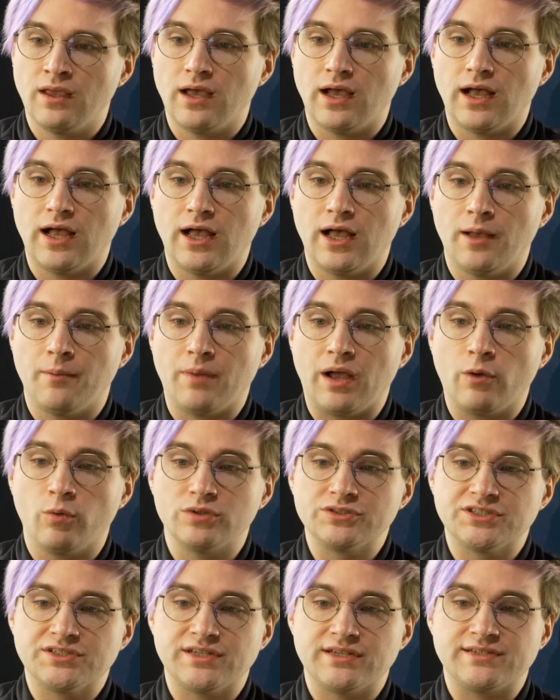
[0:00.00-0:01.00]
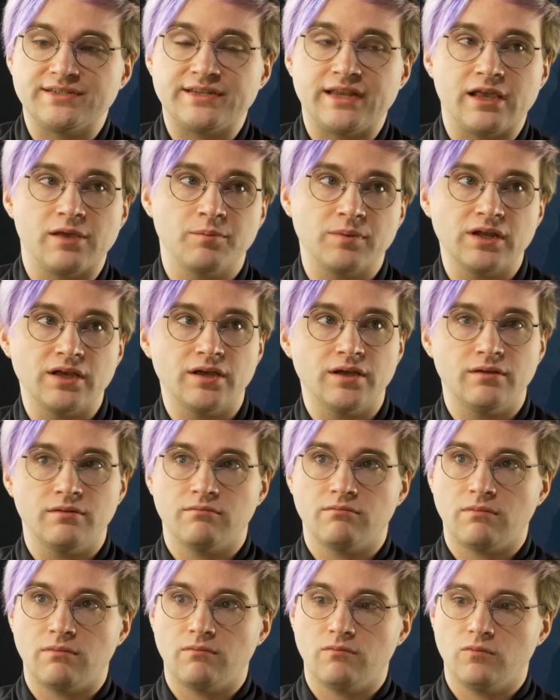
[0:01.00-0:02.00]
I will just say stamina,
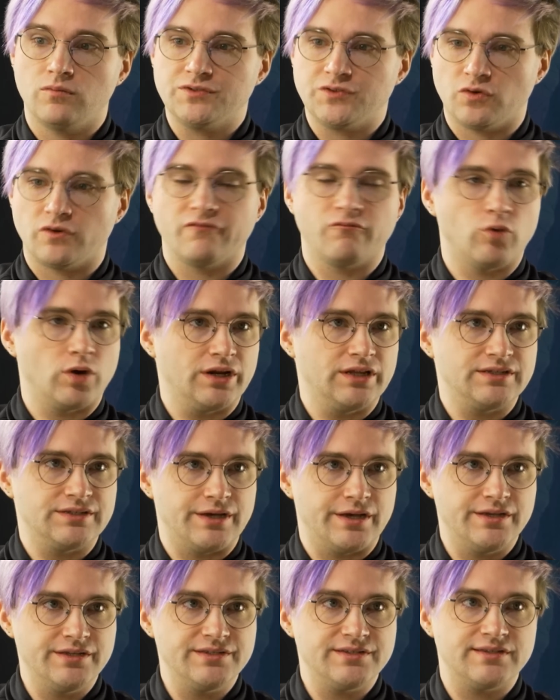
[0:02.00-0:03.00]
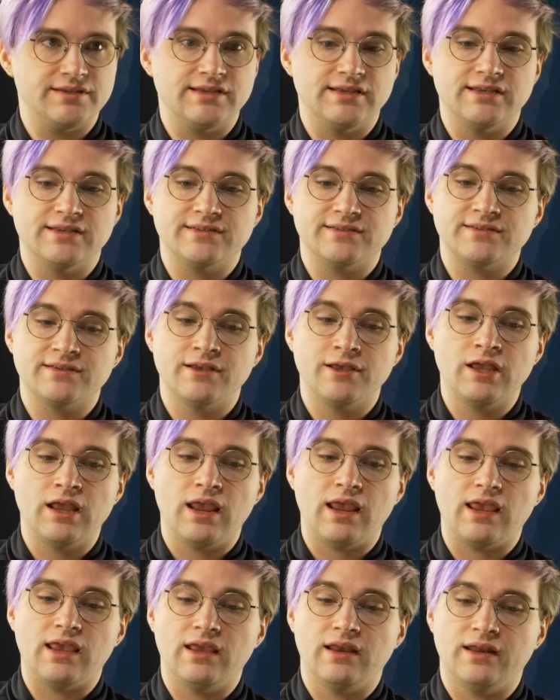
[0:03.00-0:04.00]
sort of what it does is
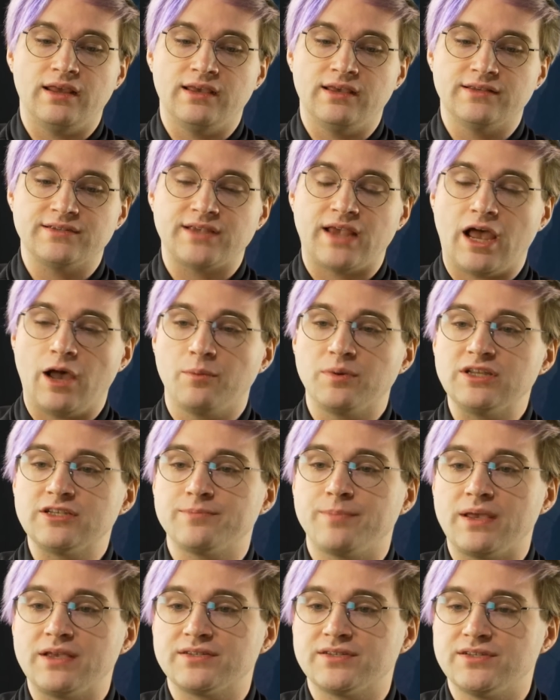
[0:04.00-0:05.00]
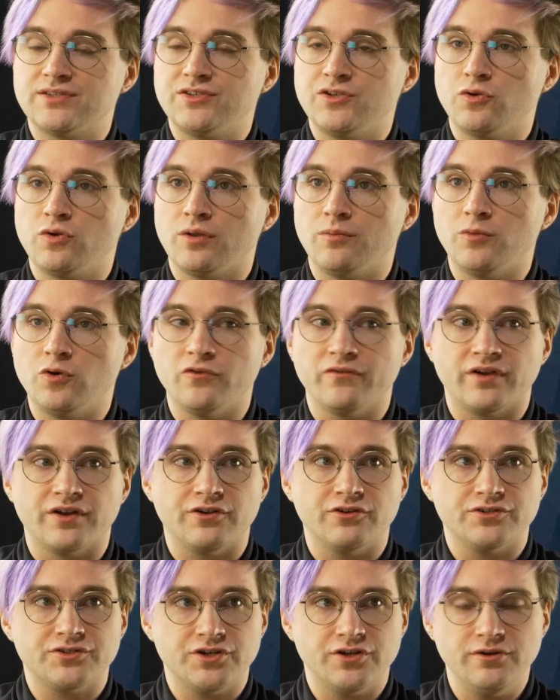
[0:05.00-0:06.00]
it is how many spaces you can move on
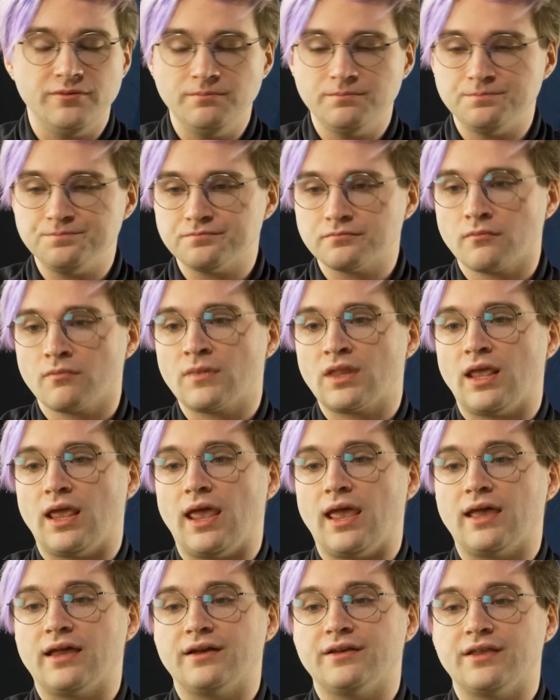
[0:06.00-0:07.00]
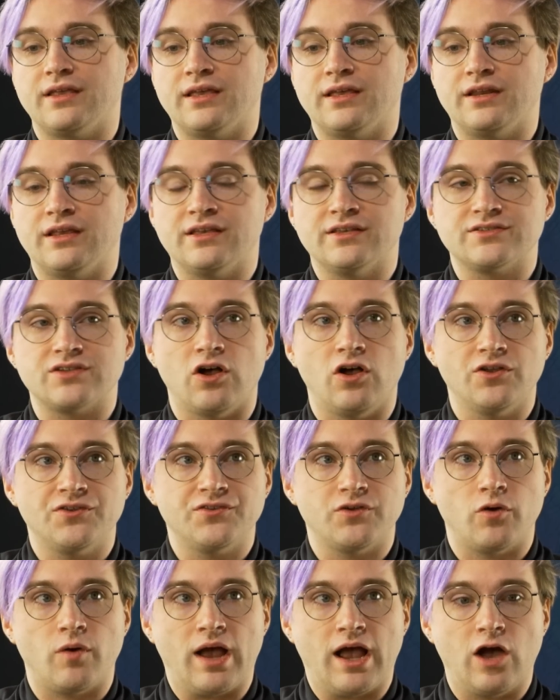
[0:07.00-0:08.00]
your turn, and it is
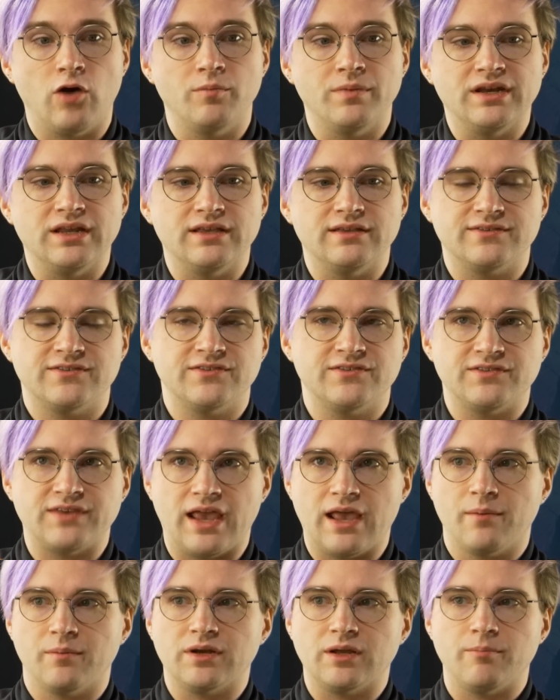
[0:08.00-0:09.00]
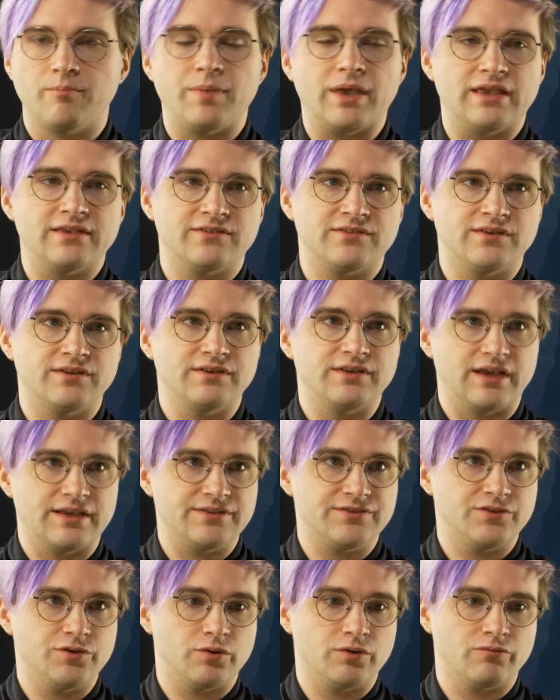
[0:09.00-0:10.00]
also how many stamina-based
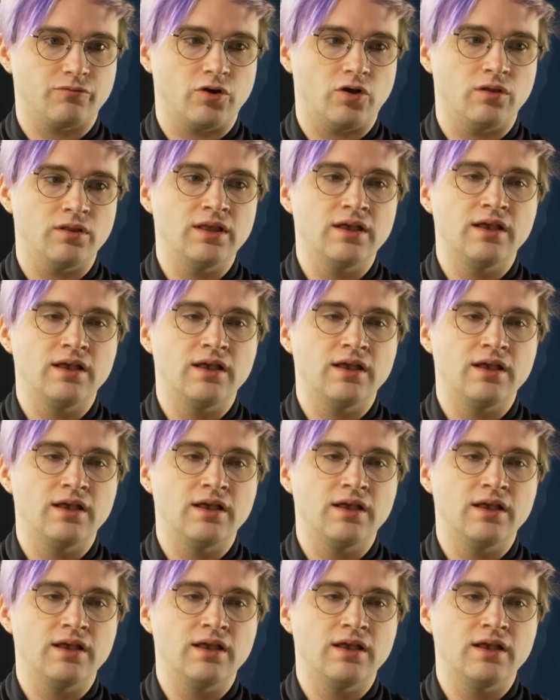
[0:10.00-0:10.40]
dice you can roll.